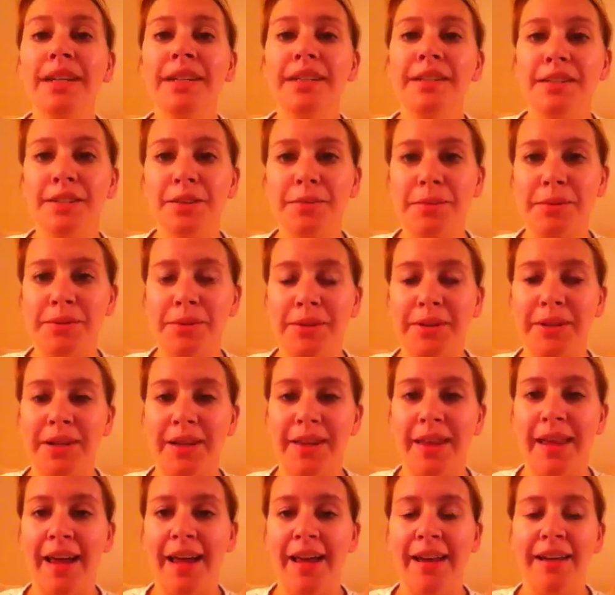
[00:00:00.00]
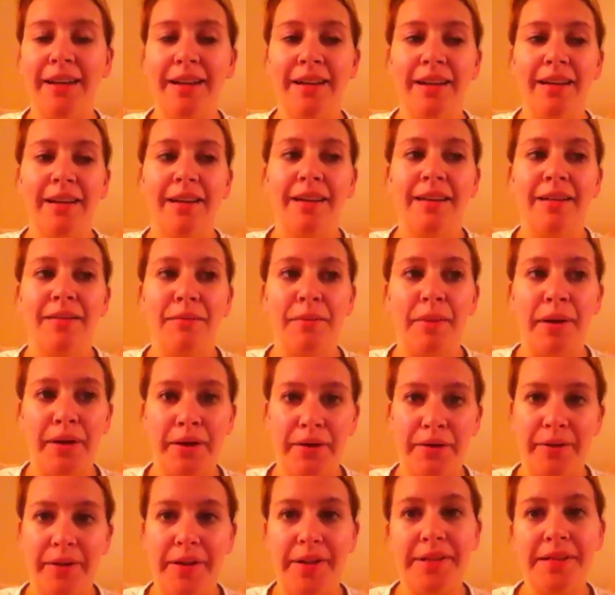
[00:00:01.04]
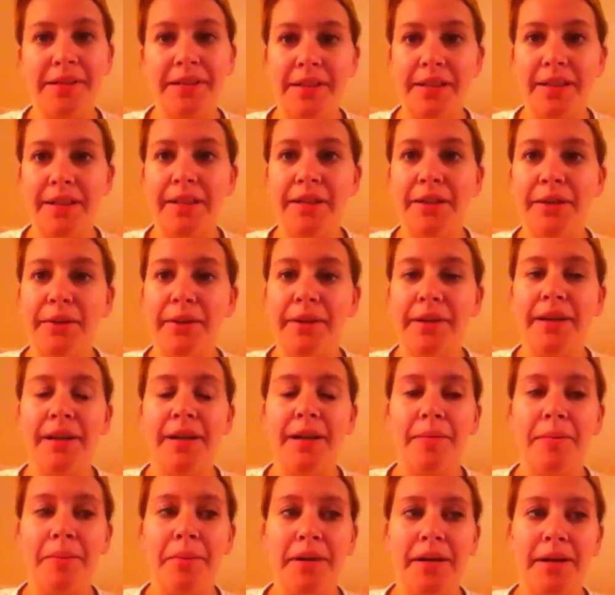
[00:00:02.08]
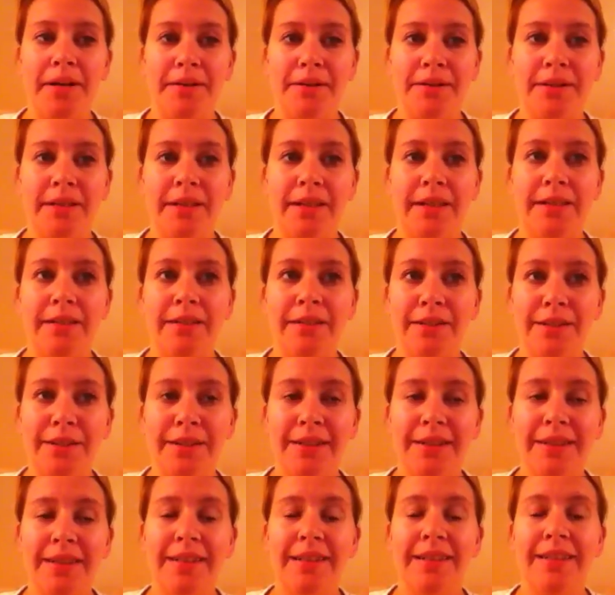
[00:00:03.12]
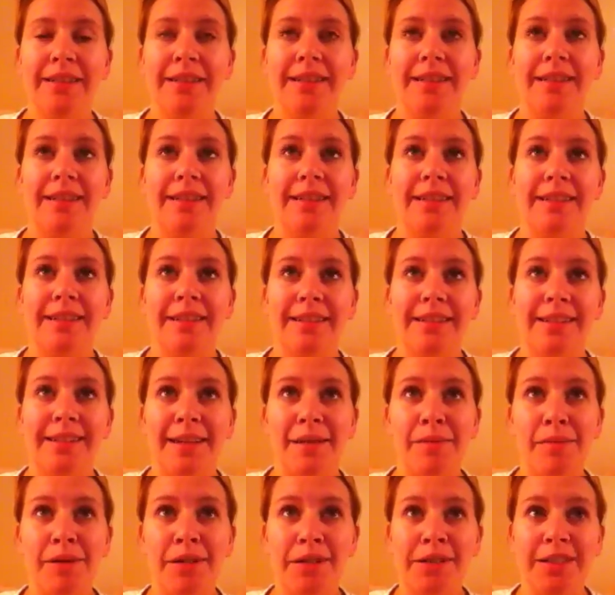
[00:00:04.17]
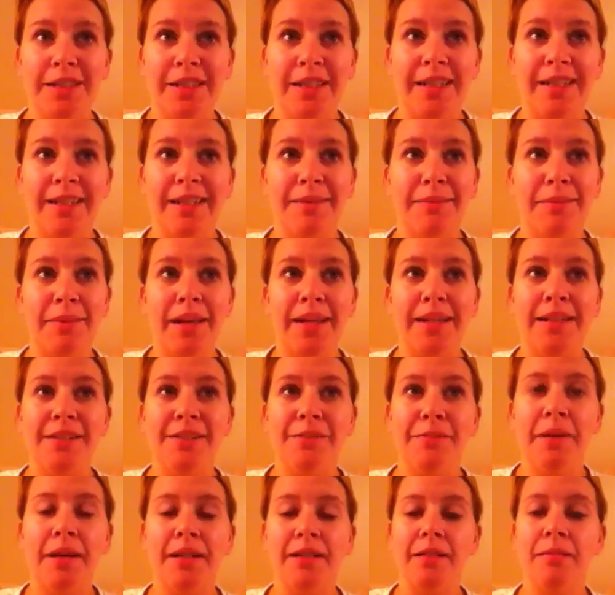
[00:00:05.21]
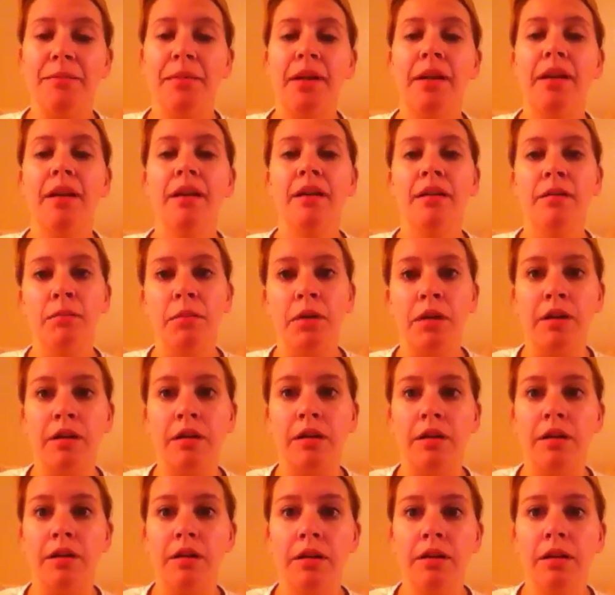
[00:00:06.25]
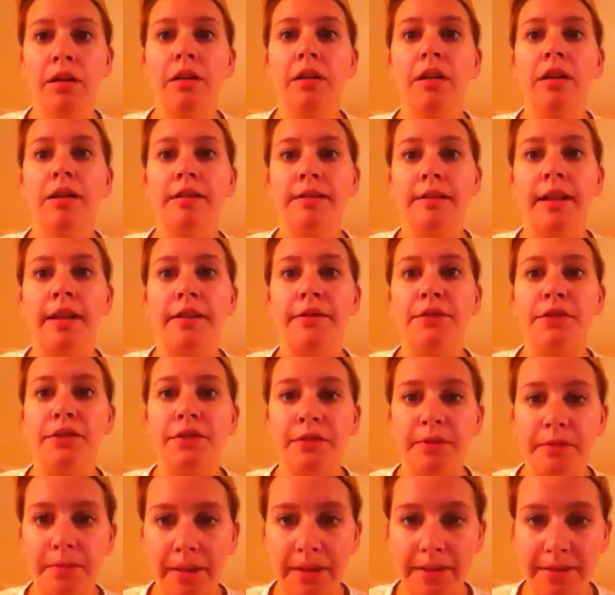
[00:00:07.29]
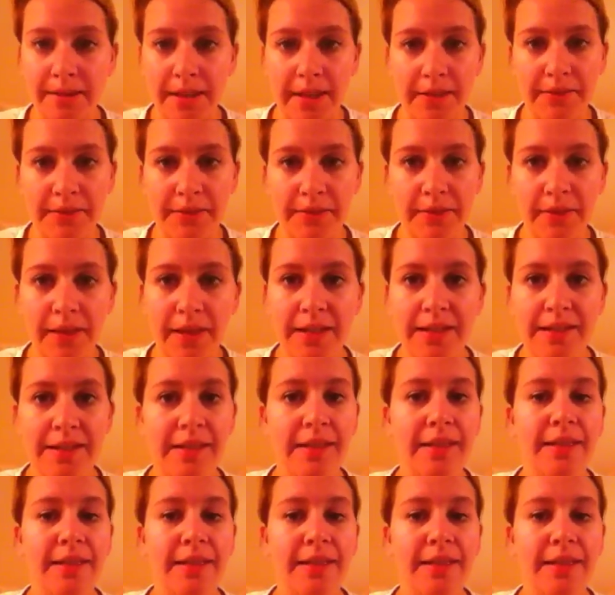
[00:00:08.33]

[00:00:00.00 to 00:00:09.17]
So between all that, my heart rate started going up, and I was like, I'm pushing it, and then by 2 miles, I'm like, oh my god, I still have 2 miles left of this.